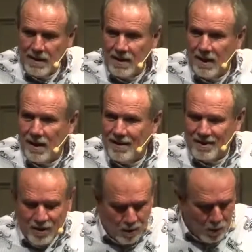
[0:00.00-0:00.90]
Yeah,
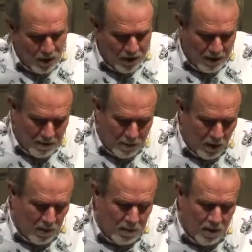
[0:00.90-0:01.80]
the party,
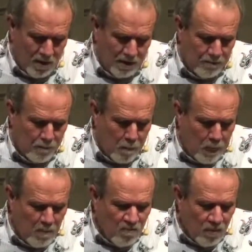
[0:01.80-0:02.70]
party, party.
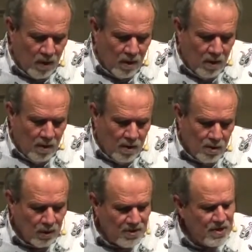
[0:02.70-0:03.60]

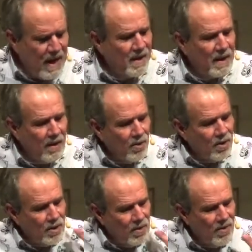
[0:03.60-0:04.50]
So let's stand together
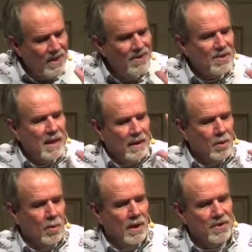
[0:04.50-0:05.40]
and do these
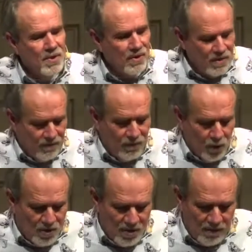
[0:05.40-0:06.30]
declarations
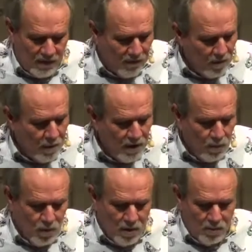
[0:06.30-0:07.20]
first, if everybody
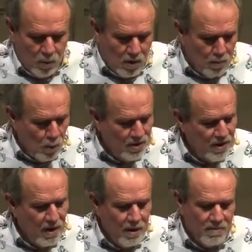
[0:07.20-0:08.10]
would. One more
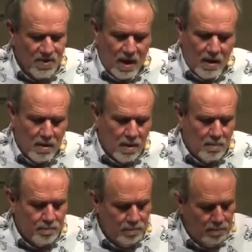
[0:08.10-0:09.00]
time, stand
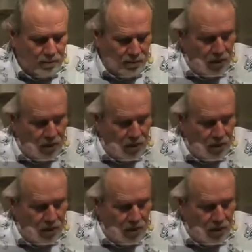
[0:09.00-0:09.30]
up, at